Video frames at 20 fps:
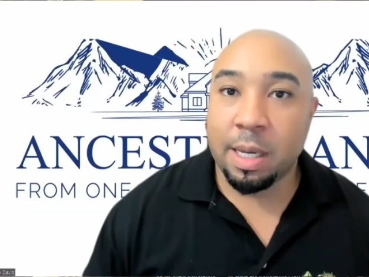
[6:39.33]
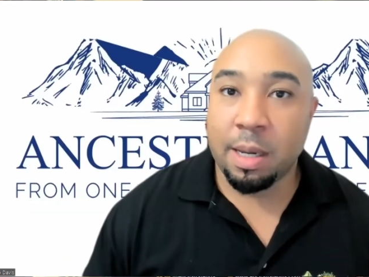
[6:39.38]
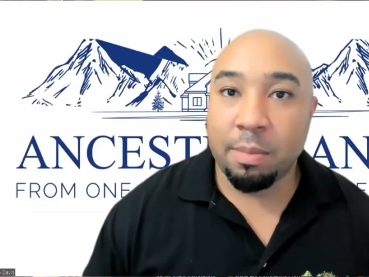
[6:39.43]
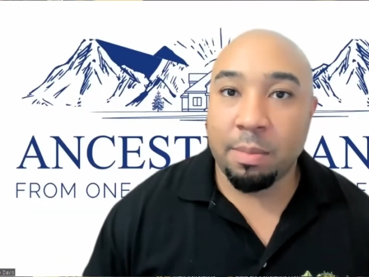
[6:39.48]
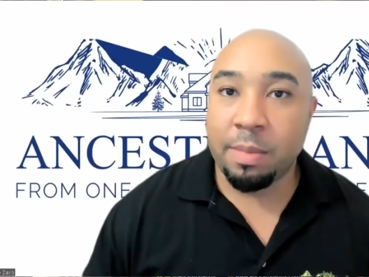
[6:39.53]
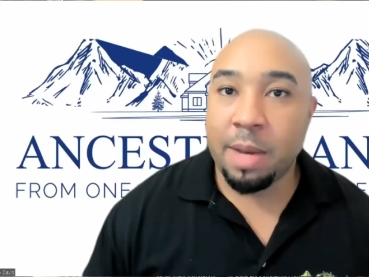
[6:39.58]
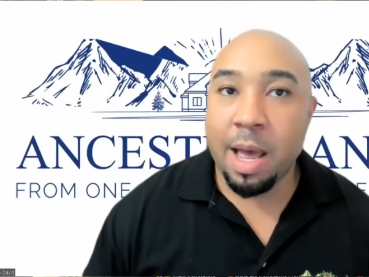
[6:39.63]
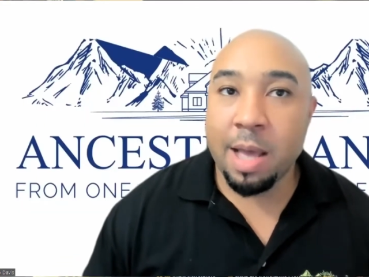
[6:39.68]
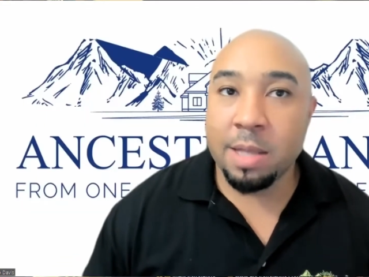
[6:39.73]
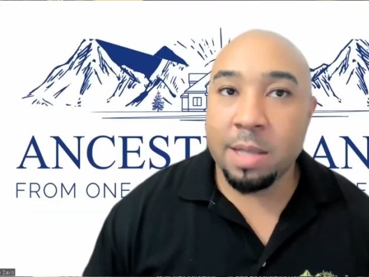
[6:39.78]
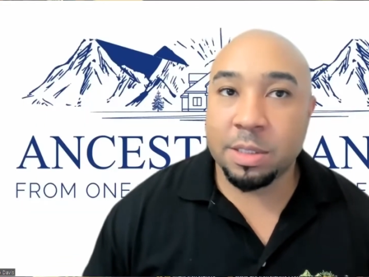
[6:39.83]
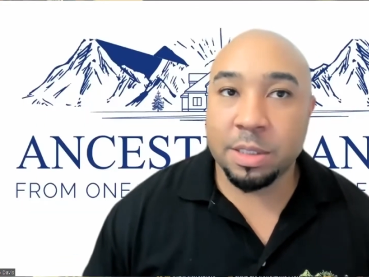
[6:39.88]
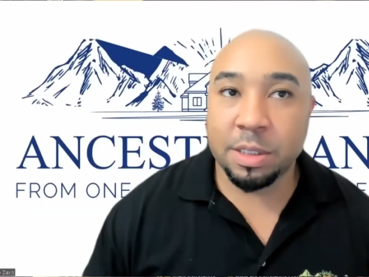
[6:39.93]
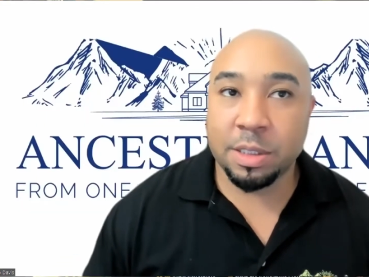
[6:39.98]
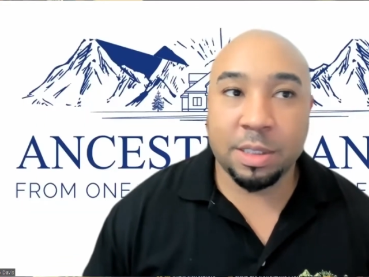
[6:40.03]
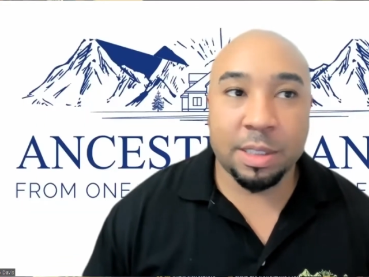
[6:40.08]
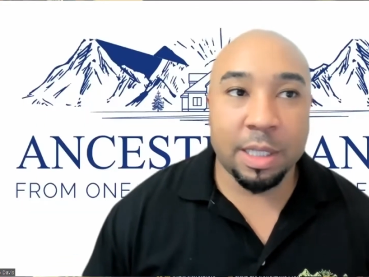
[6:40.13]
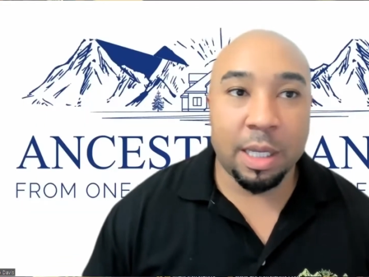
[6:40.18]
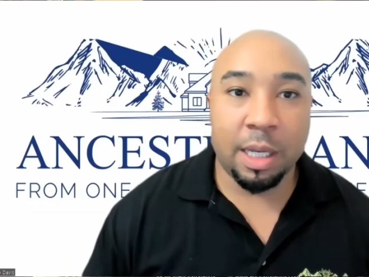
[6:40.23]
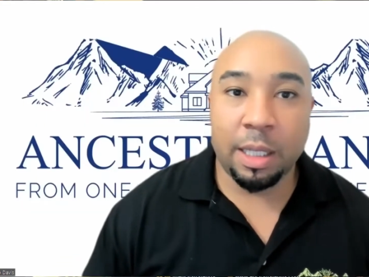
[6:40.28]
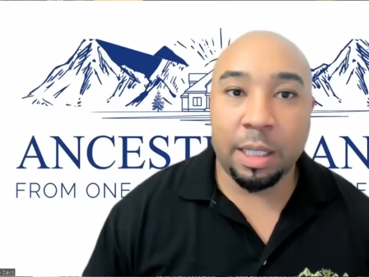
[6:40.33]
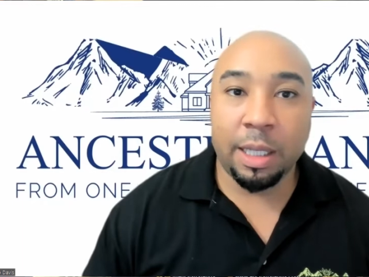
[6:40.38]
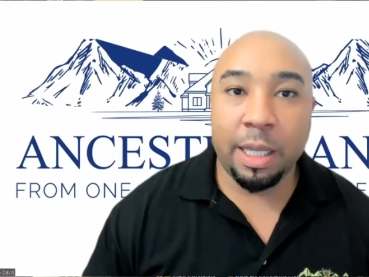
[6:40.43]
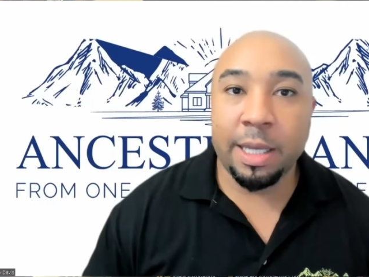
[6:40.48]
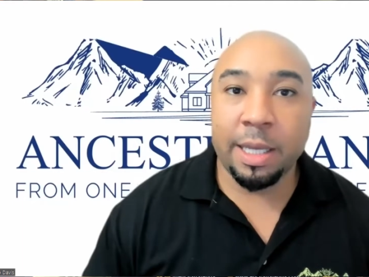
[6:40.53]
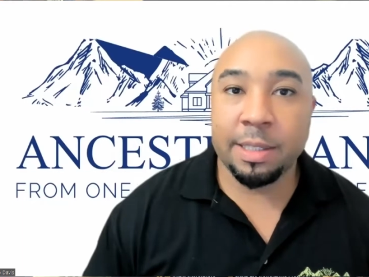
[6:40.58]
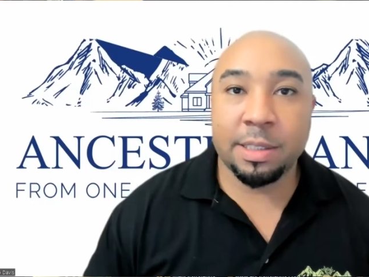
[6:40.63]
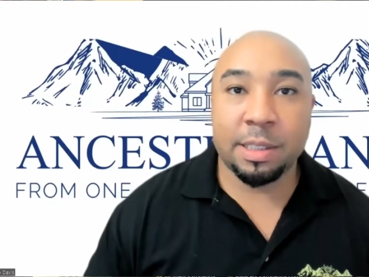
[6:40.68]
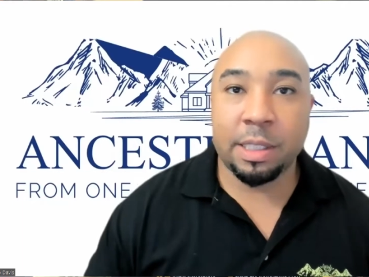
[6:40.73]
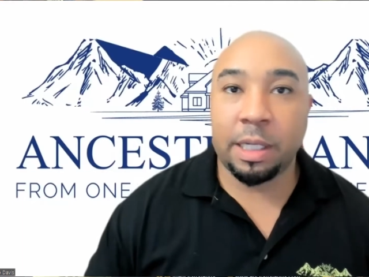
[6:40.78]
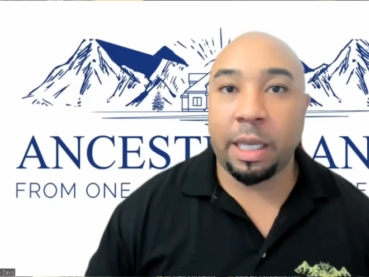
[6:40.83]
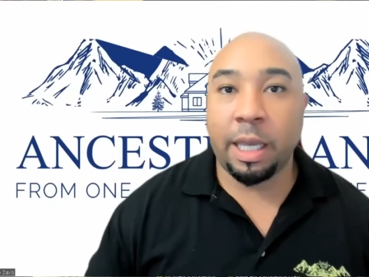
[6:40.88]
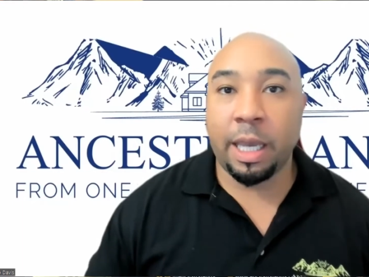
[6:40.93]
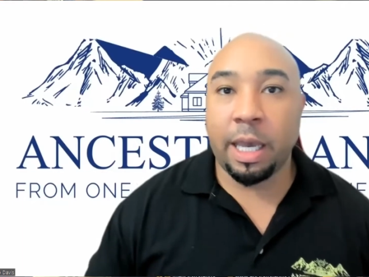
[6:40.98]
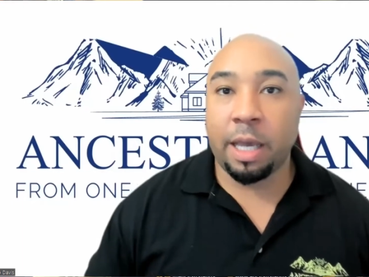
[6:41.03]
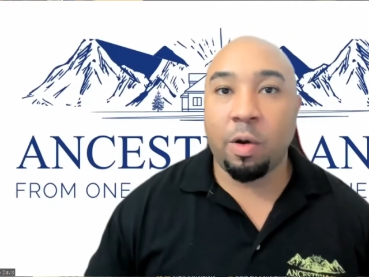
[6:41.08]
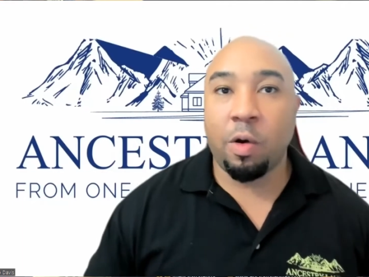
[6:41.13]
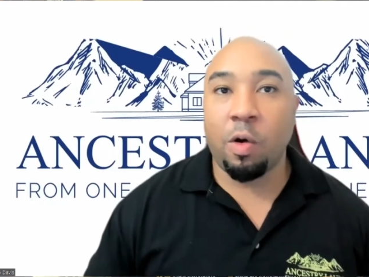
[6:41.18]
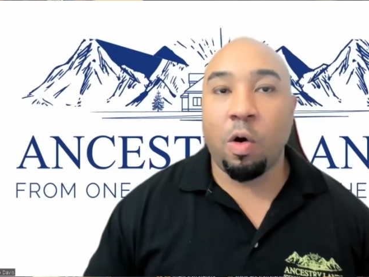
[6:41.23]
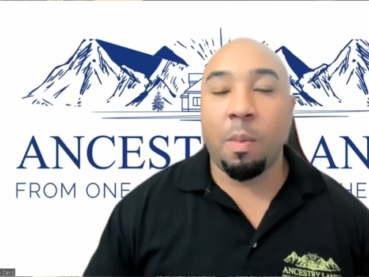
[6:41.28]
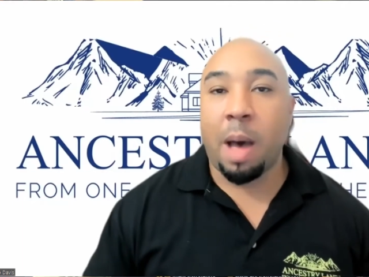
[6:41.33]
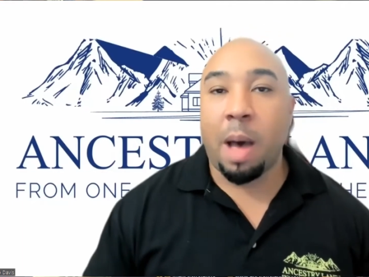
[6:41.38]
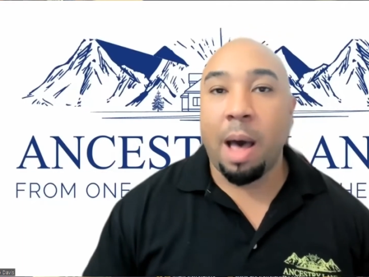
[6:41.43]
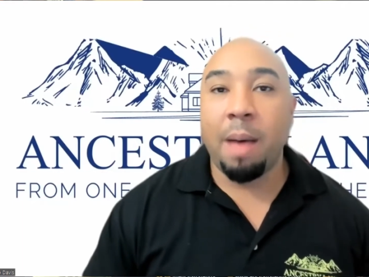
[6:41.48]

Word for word: I'm not just selling land sitting at home.